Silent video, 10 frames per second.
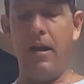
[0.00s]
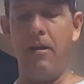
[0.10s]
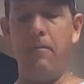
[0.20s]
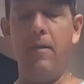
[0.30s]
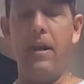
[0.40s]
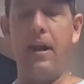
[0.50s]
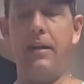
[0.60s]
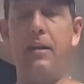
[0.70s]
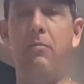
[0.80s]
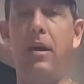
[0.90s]

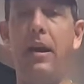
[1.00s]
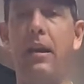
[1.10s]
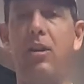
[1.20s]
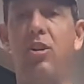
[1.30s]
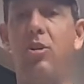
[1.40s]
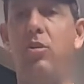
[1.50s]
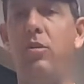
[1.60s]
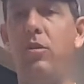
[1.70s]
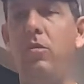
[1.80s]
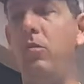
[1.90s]
I did buy a
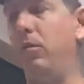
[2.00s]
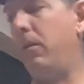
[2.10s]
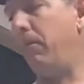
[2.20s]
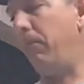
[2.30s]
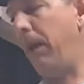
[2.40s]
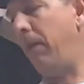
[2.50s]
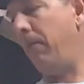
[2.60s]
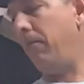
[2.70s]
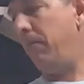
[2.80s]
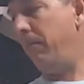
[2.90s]
KUIU
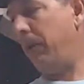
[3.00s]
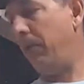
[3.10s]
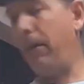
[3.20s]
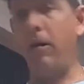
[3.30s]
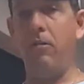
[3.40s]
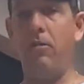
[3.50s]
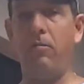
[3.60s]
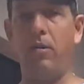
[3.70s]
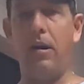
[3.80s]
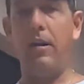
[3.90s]
comparable
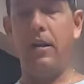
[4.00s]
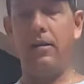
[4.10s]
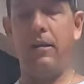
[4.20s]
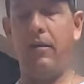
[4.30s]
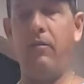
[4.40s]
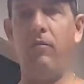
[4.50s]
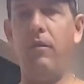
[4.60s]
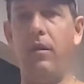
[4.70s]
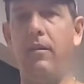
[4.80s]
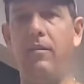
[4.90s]
product. It's,
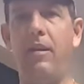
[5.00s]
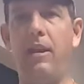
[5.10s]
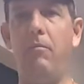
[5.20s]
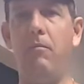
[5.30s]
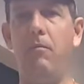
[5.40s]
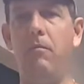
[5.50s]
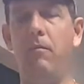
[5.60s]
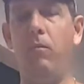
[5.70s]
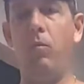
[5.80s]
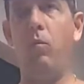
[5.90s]
you know, same
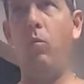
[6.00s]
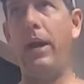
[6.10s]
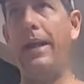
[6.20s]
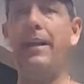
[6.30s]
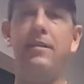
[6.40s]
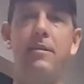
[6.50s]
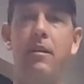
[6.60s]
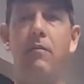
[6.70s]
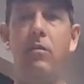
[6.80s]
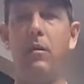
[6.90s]
weight,
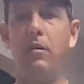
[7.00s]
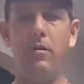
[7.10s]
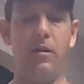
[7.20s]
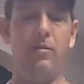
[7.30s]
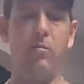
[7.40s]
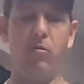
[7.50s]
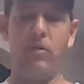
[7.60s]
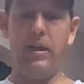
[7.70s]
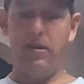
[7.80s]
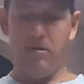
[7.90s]
if you will. It's a
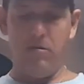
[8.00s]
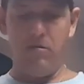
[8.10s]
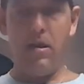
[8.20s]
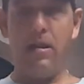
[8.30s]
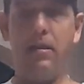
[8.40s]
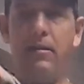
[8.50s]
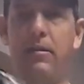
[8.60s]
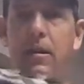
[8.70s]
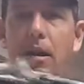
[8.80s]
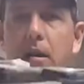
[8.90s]
merino
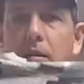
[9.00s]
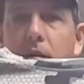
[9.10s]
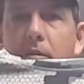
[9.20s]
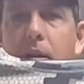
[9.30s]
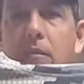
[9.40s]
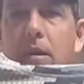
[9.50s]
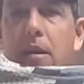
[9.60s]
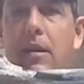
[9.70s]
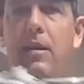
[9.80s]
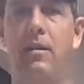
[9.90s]
long sleeve
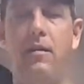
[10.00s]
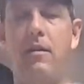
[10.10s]
tee,